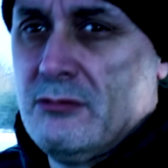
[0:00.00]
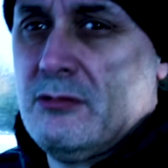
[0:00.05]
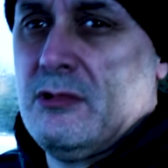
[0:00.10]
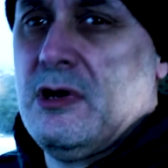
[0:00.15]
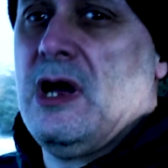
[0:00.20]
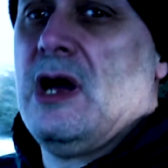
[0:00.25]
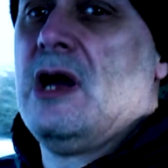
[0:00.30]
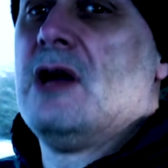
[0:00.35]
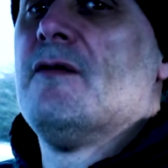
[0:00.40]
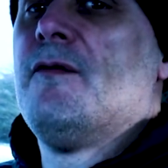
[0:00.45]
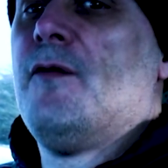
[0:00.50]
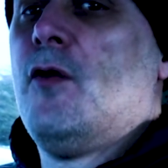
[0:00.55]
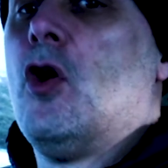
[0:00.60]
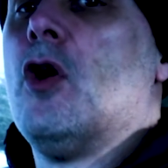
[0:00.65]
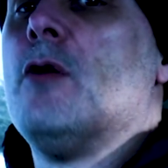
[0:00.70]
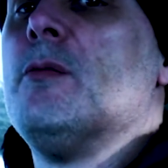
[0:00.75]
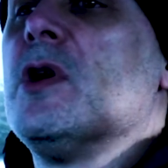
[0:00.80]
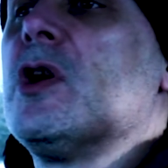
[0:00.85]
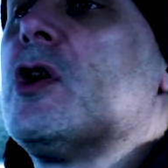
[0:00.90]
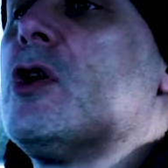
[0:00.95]
Right,
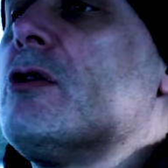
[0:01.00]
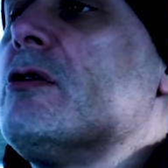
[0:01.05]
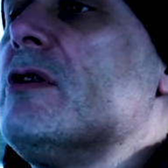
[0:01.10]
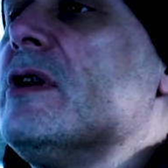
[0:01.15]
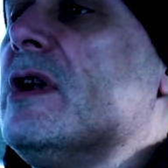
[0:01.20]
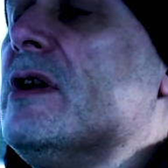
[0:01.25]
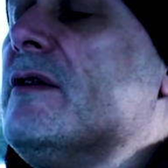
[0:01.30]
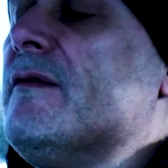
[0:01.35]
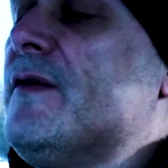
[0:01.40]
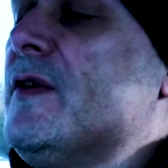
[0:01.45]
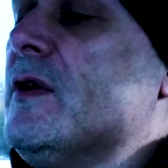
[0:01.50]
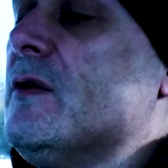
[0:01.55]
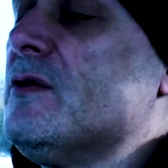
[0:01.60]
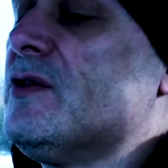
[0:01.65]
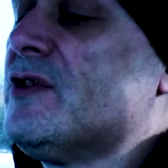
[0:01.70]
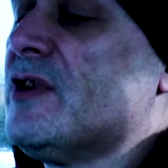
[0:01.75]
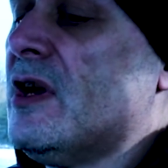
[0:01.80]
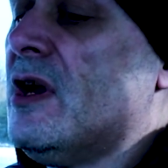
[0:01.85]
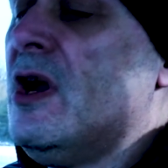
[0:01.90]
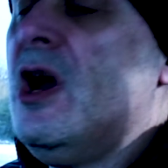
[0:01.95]
former, current and
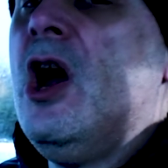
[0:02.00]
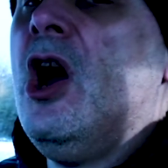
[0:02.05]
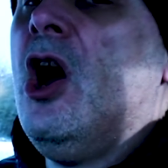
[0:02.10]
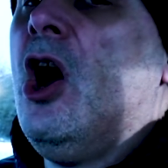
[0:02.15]
future.